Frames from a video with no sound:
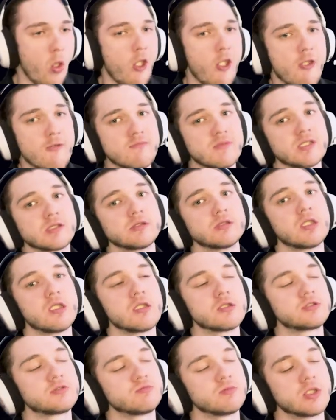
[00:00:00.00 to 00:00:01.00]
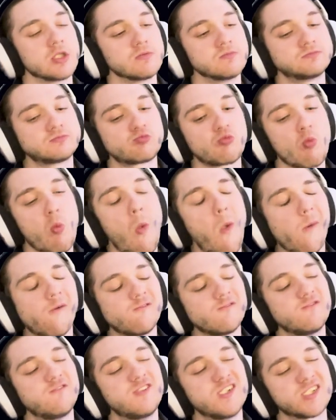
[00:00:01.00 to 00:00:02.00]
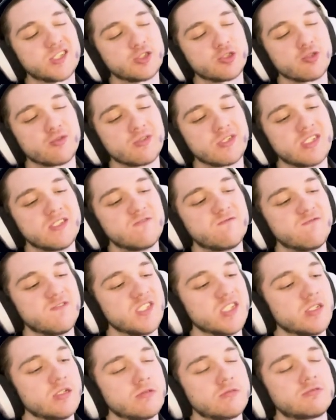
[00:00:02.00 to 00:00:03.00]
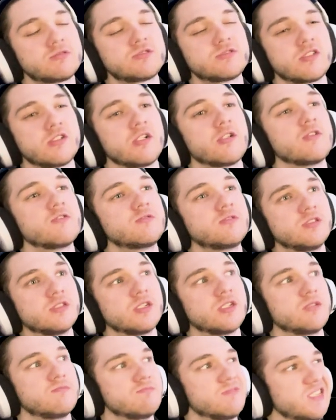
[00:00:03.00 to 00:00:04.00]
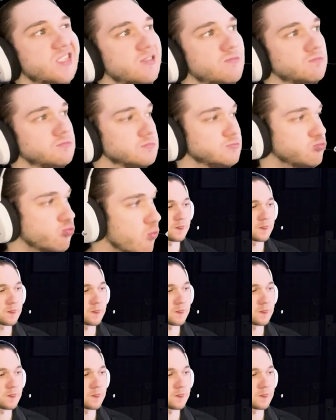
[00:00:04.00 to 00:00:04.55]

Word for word: oh my gosh, Victory feels so good, man.